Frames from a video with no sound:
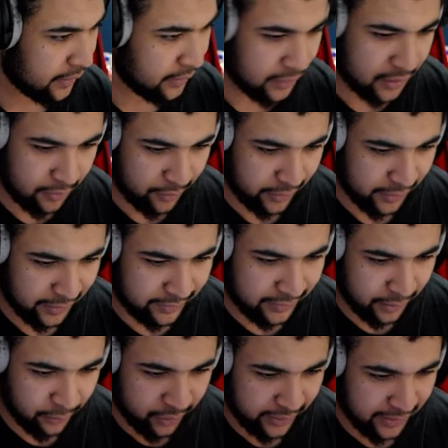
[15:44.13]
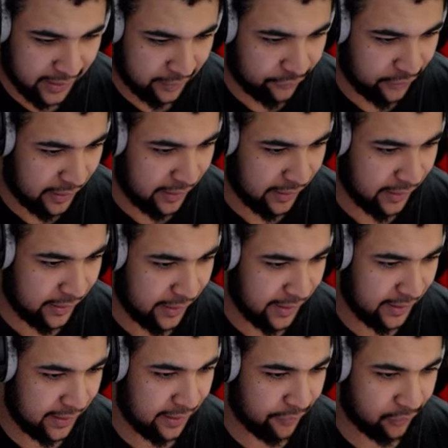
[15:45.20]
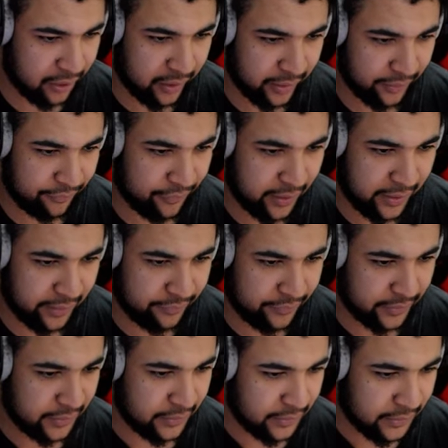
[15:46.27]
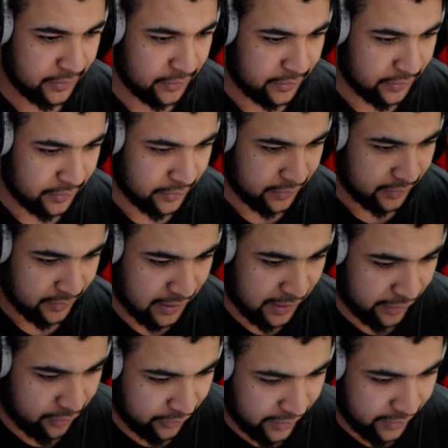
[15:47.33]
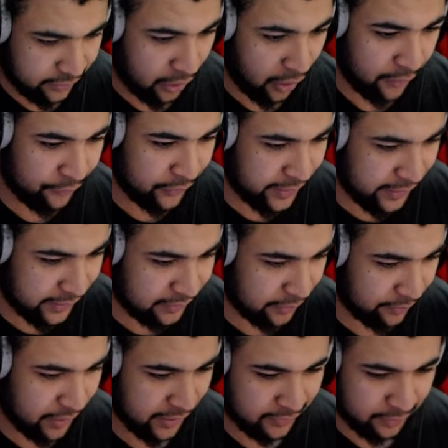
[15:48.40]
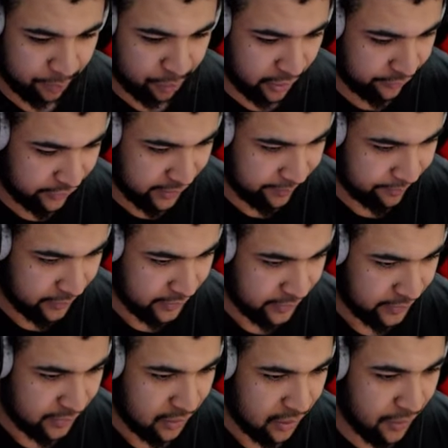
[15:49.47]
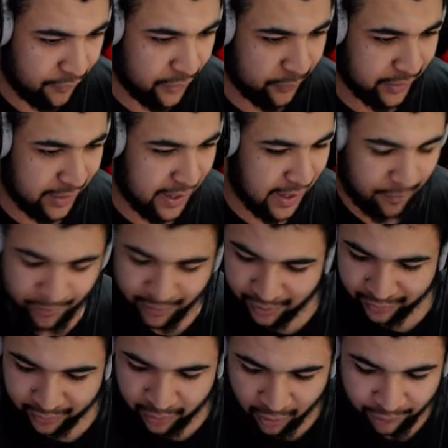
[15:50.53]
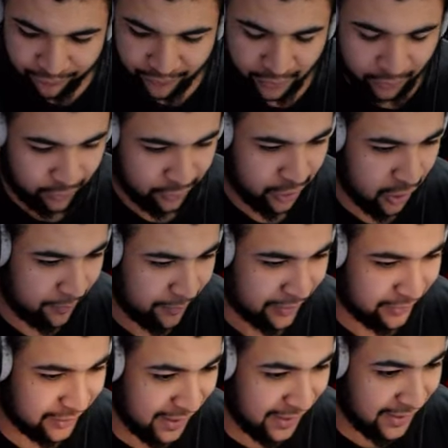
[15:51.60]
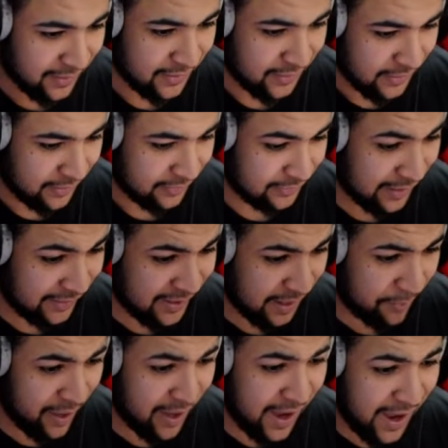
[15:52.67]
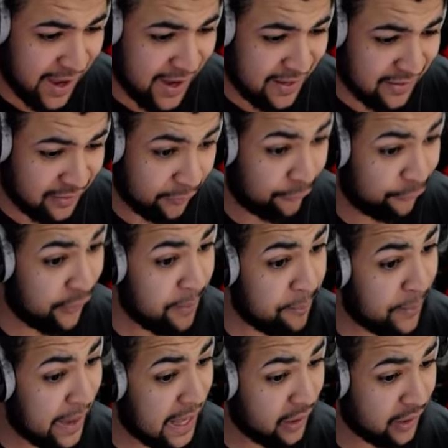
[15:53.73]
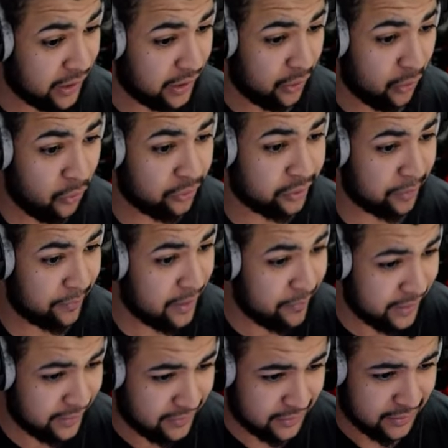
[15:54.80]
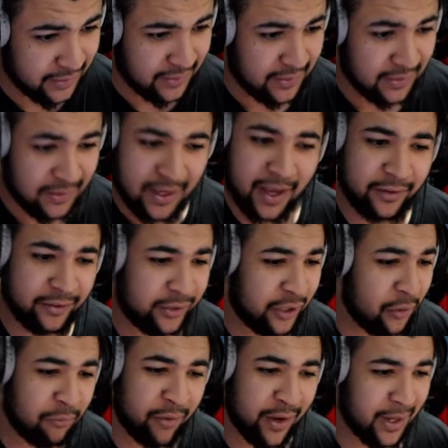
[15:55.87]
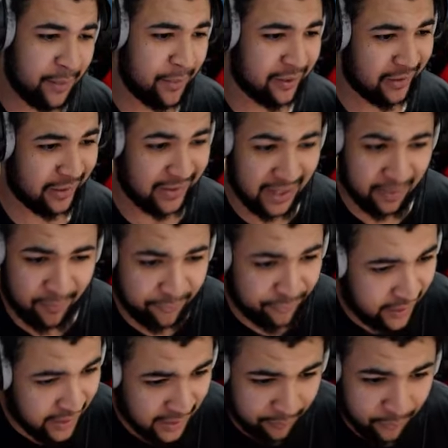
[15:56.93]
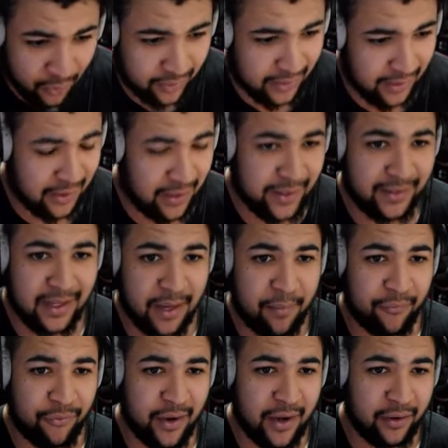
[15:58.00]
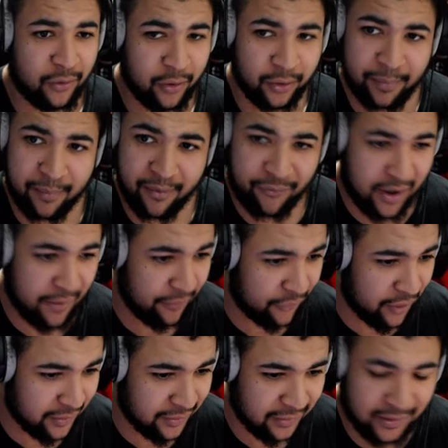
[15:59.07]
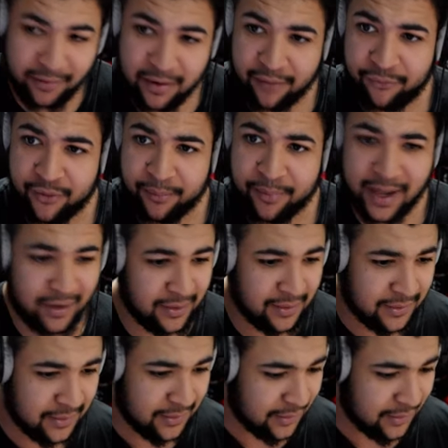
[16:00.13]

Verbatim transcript: Come on. Let's see what he gets for uh, hitting level thirty-five. Click on this. Hopefully, it's a it's a pro for him. Hopefully, we can get him another Kofi or a Dom. Let's see. Sledgehammer and Finn Balor. Awesome image. I still really miss the Demon Finn. I'm not going to lie. Demon Finn has always been my favorite version of Finn Balor.